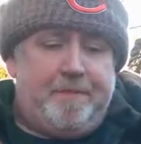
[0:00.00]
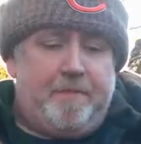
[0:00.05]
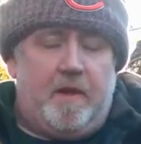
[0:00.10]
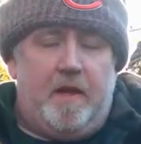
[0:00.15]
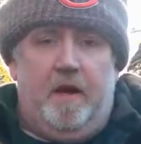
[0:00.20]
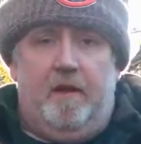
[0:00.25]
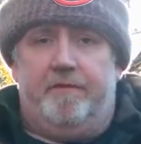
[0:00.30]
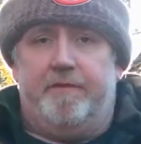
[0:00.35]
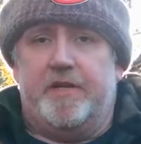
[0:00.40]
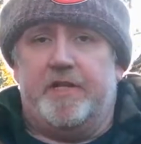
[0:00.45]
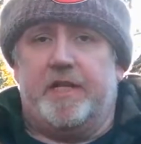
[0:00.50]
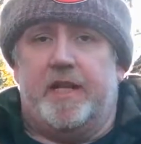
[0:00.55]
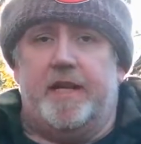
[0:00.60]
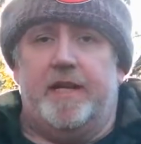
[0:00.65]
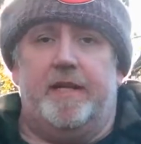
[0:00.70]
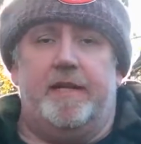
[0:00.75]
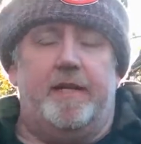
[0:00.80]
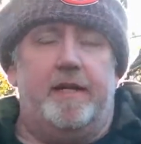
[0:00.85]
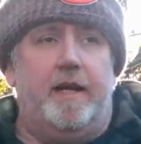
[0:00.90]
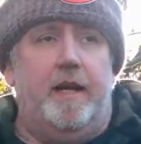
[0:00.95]

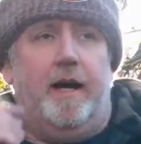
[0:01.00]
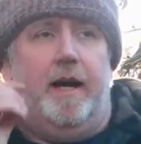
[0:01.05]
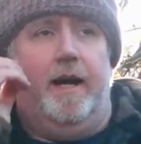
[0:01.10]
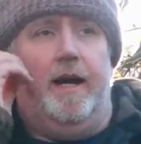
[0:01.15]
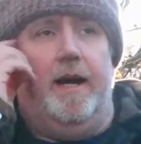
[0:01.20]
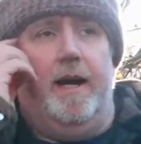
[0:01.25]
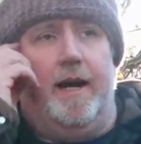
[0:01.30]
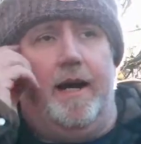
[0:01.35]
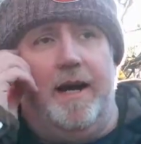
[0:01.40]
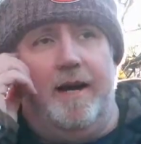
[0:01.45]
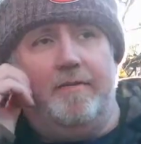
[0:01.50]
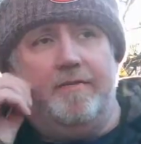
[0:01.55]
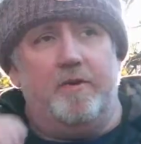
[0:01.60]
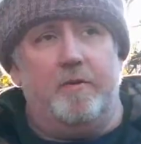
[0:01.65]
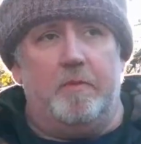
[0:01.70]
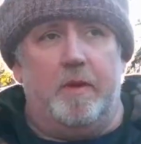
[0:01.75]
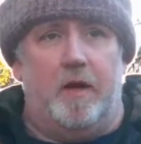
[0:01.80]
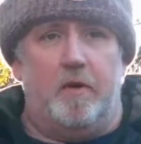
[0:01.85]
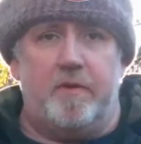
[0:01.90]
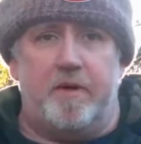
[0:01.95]
obviously I haven't
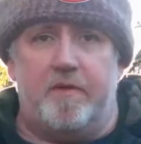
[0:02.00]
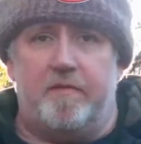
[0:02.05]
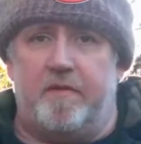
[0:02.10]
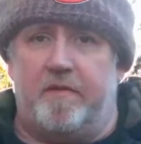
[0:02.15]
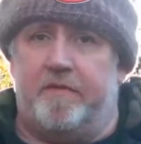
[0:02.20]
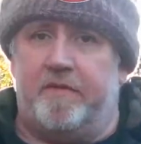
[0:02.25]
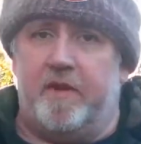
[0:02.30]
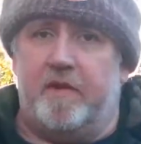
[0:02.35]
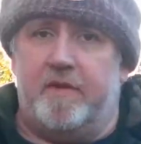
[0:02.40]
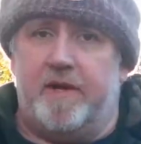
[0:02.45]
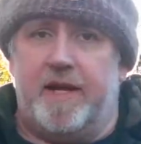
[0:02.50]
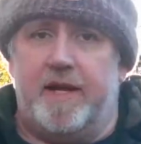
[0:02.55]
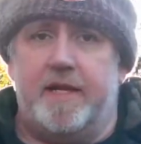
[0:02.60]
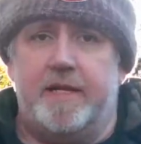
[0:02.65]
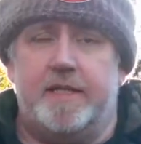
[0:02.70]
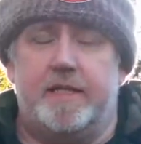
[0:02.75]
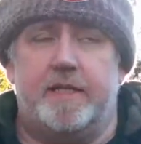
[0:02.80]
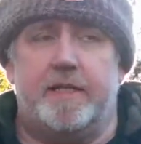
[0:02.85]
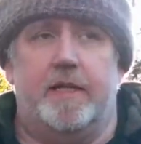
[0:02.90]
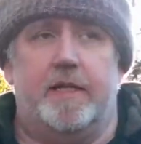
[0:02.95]
uploaded for a few
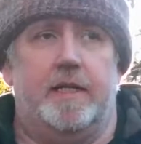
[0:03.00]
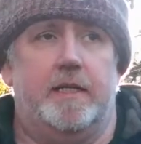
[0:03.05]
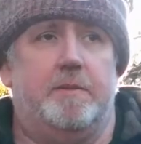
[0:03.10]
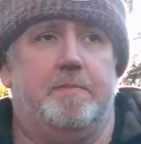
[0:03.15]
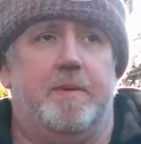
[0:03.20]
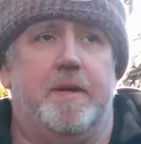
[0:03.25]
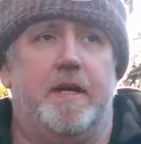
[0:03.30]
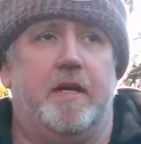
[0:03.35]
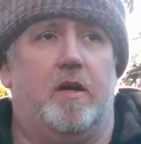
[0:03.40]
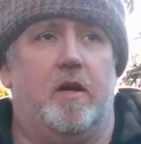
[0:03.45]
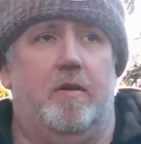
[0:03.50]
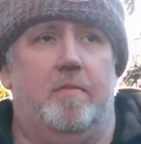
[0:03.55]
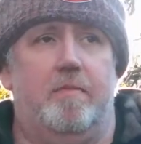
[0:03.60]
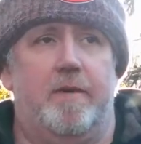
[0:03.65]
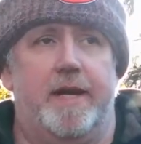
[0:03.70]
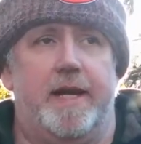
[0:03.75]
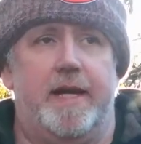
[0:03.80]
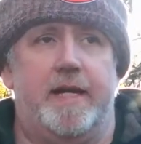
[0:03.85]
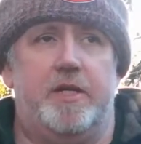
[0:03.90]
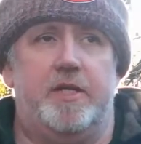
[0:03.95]
days. That's been a
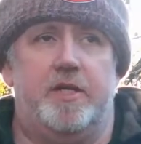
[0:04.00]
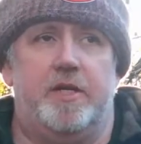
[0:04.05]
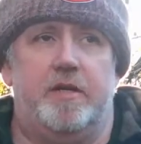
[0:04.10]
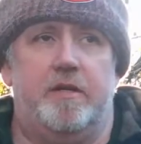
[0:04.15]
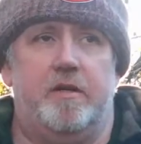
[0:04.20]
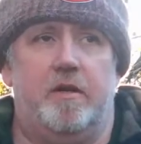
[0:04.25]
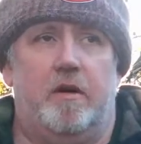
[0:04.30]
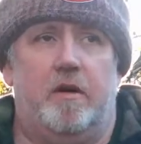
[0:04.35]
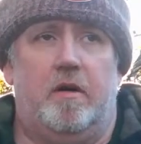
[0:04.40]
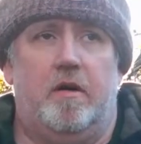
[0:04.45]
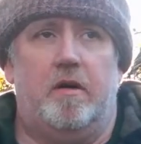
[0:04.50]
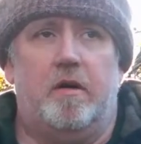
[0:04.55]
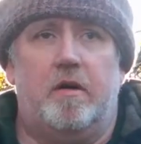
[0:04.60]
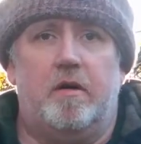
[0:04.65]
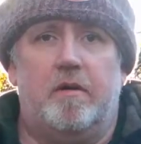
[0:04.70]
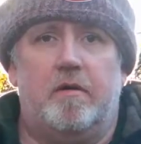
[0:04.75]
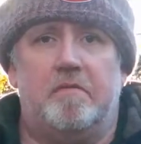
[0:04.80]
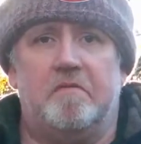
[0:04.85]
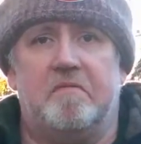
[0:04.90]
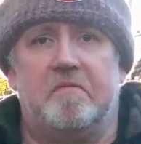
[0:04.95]
combination
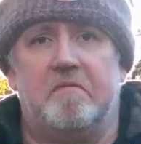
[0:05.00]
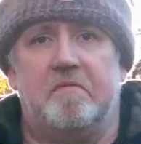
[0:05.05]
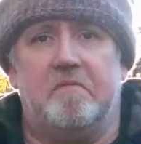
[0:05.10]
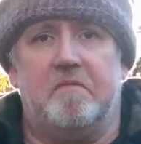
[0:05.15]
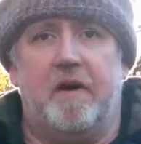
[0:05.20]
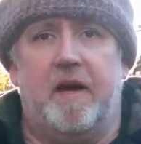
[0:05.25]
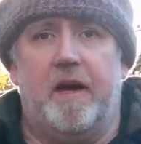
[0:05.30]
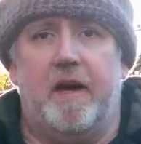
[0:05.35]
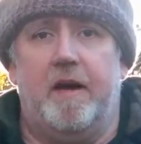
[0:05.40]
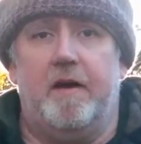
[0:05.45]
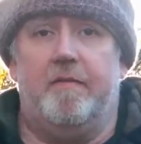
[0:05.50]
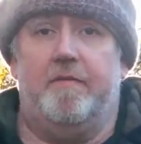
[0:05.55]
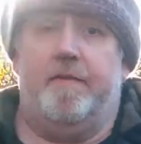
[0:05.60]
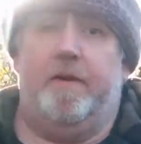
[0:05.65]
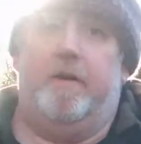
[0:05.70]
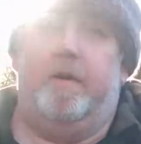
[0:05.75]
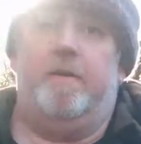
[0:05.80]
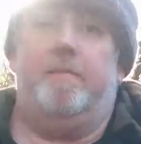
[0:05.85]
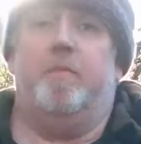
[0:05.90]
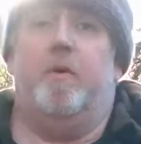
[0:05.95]
of
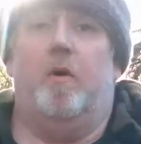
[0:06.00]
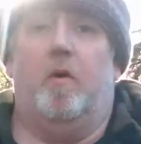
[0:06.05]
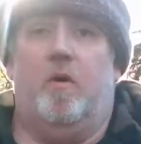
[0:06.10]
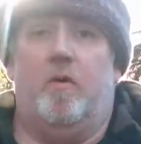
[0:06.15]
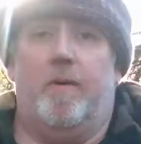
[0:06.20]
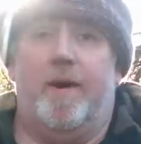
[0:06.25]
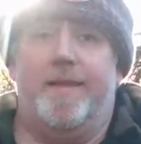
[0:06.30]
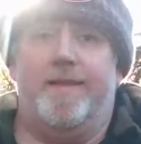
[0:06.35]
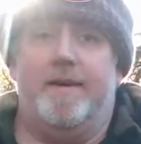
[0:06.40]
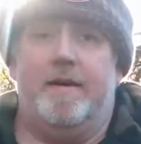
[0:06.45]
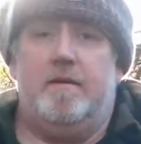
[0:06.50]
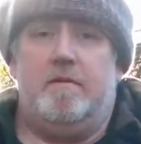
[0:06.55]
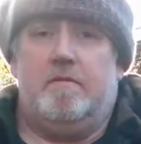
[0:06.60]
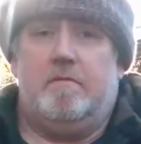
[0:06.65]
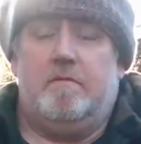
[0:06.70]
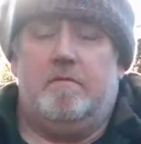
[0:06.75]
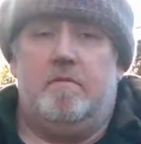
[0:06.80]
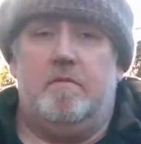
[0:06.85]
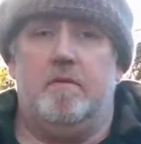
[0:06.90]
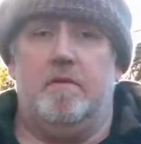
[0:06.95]
very poor weather
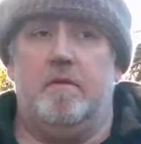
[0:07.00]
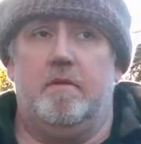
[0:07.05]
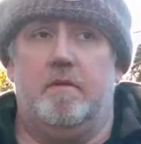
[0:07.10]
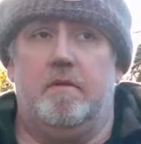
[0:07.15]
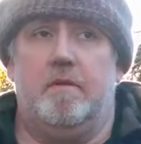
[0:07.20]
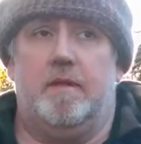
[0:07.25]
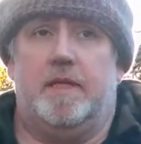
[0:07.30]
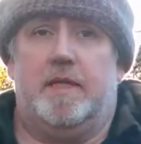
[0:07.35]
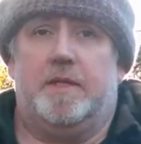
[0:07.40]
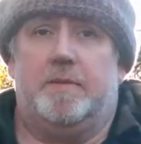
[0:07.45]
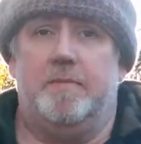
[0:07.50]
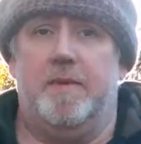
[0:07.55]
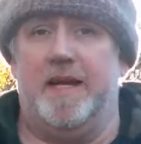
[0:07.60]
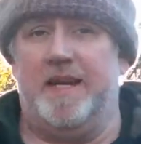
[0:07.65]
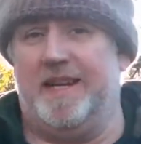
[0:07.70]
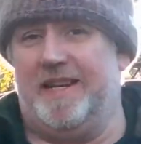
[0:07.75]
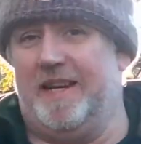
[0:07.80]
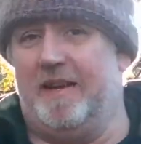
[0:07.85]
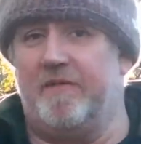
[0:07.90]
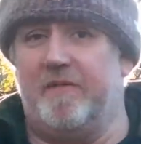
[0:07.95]
that's
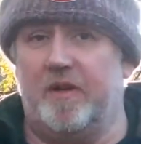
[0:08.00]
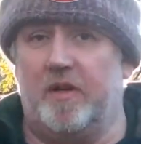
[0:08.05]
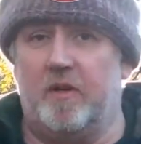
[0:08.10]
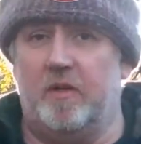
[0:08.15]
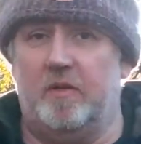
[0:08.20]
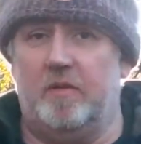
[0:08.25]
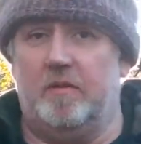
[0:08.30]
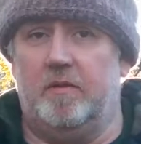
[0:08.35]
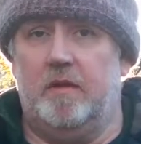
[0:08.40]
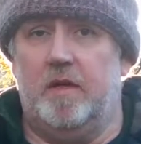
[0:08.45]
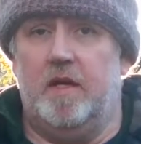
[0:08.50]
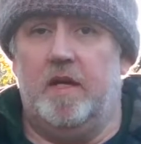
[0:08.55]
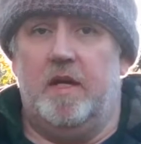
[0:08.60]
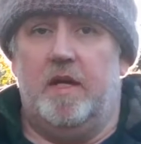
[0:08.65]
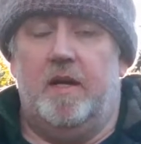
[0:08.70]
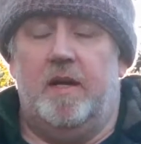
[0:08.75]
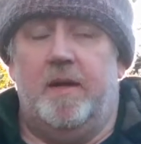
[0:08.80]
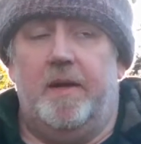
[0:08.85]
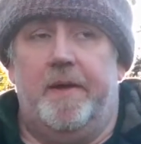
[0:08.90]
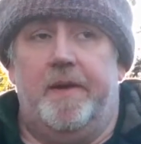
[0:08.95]
made it difficult.
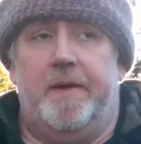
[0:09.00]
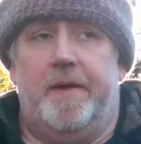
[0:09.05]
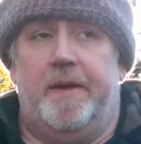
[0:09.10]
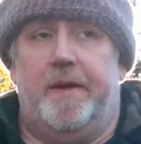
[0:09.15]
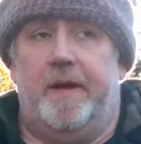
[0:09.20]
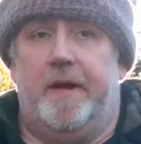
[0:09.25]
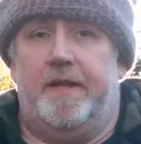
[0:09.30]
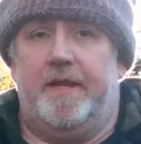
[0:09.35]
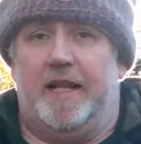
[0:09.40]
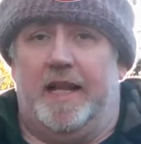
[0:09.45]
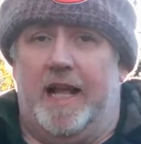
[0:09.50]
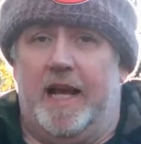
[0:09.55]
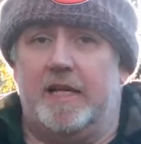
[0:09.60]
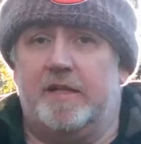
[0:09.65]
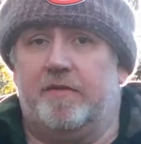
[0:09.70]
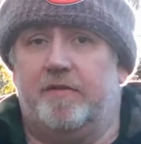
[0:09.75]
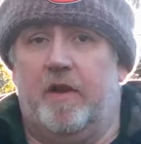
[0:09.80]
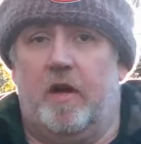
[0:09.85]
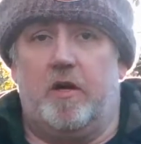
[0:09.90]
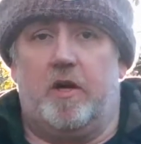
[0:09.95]
The
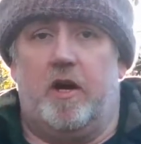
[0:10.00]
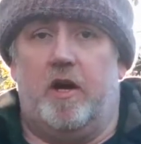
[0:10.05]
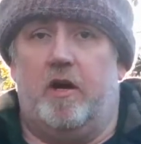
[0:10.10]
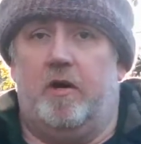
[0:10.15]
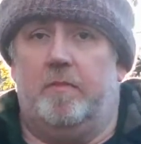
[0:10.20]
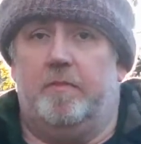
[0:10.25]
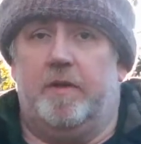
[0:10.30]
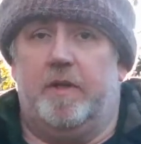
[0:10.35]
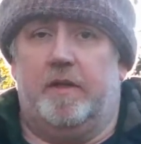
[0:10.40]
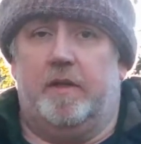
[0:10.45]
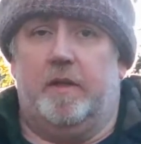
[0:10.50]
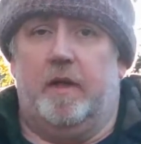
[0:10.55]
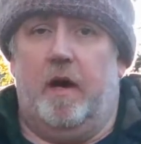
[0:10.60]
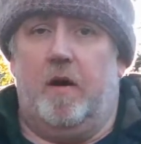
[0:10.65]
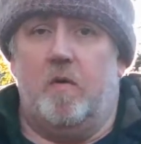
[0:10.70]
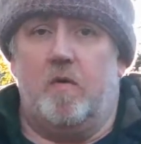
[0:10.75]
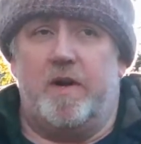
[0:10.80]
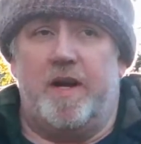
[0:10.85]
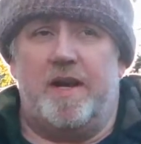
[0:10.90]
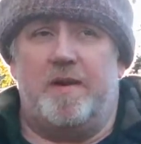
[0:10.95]
last vlog I
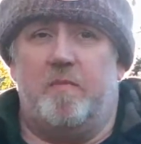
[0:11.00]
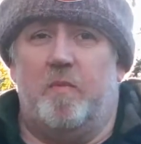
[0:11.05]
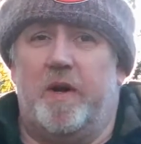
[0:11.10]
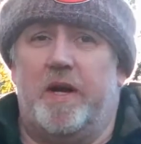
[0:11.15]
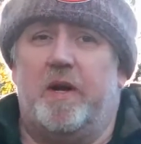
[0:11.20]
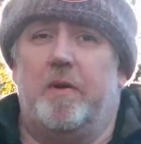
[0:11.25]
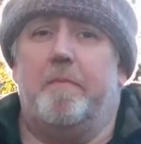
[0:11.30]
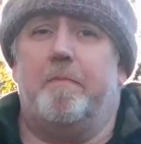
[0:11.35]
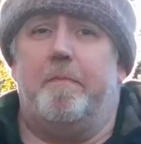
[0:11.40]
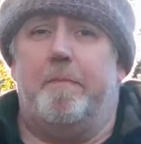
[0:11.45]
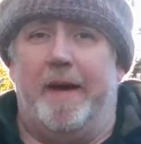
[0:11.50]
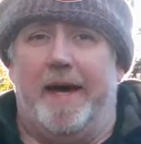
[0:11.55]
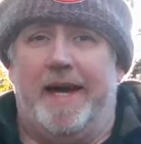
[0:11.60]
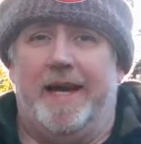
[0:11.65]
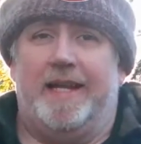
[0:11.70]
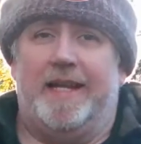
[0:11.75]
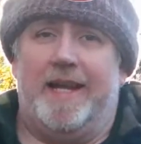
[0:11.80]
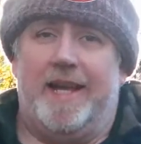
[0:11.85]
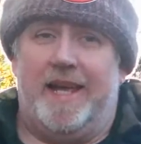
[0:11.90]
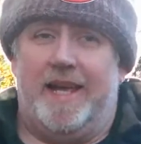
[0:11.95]
uploaded we could
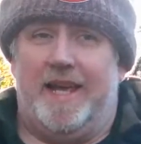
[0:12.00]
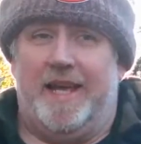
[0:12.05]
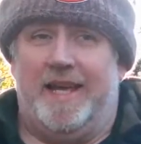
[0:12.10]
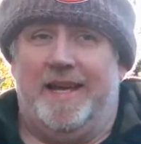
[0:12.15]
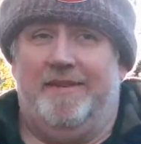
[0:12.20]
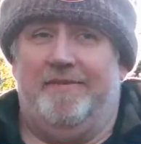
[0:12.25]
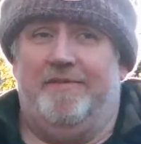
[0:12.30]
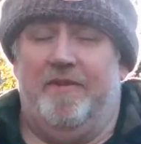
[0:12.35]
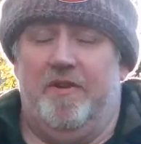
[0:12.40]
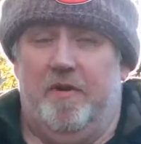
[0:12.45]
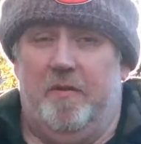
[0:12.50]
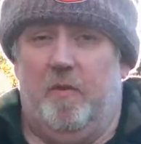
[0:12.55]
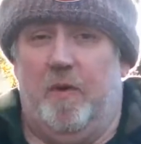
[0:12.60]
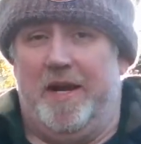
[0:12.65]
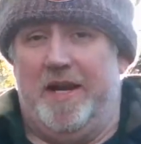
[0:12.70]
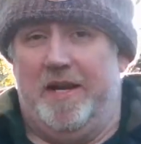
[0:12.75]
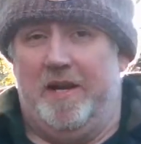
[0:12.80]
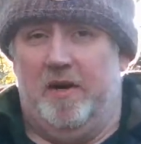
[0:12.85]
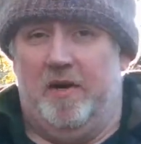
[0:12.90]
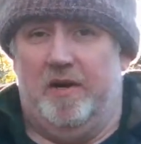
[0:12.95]
barely hear for the
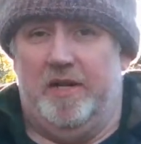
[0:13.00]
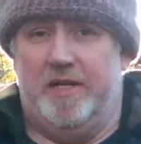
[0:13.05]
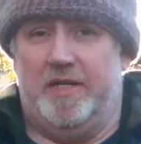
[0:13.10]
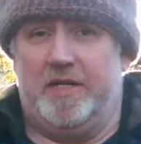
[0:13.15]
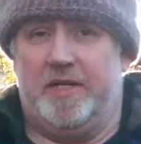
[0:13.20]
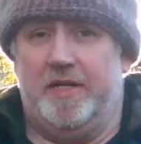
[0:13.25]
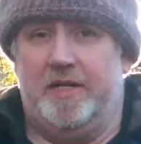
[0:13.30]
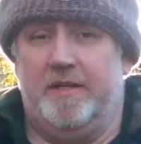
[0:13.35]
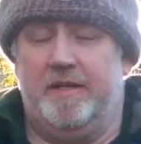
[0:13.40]
wind noise.